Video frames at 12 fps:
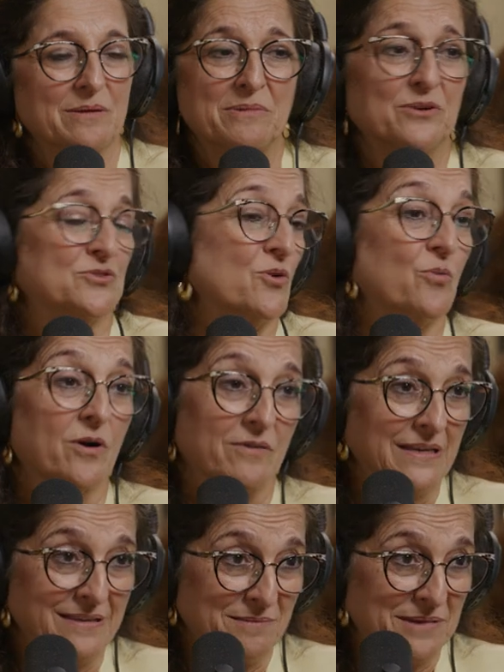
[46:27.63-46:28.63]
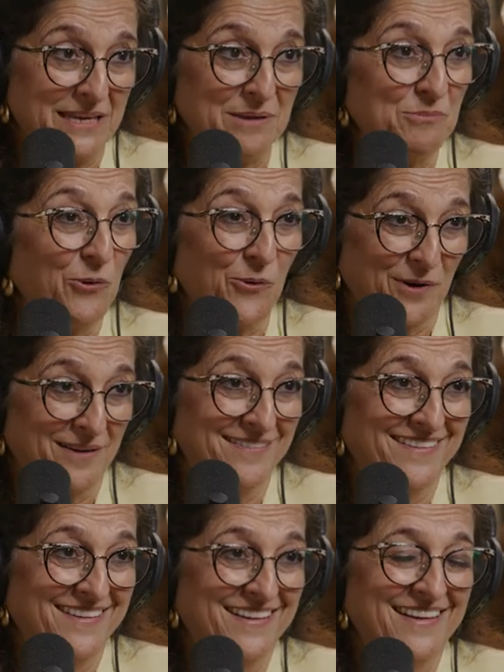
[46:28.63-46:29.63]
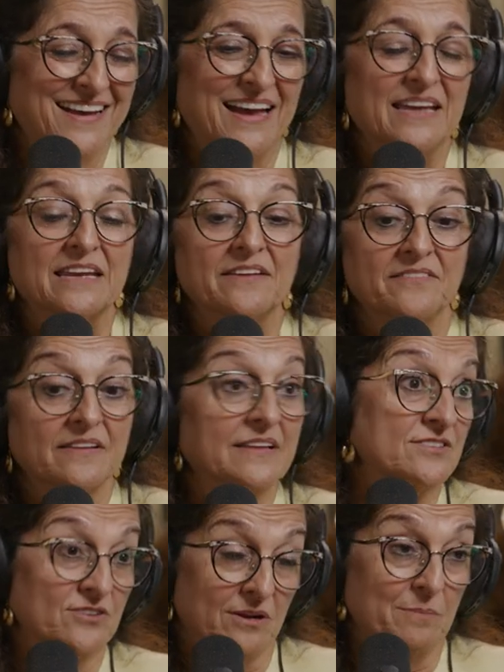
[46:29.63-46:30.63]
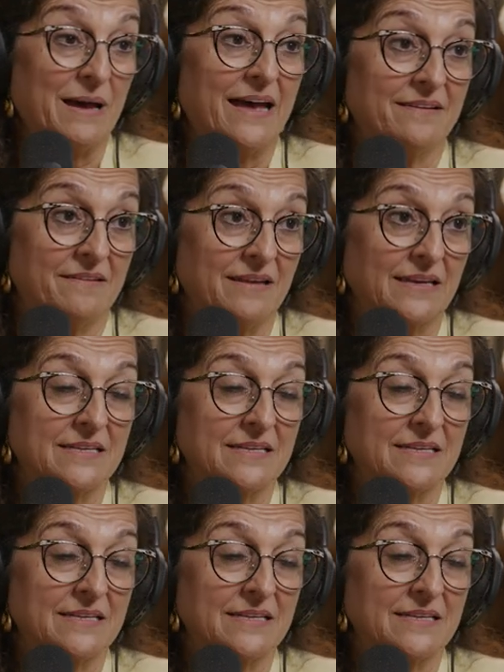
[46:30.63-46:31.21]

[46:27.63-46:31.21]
about don't worry them anymore and I think that's not a bad thing.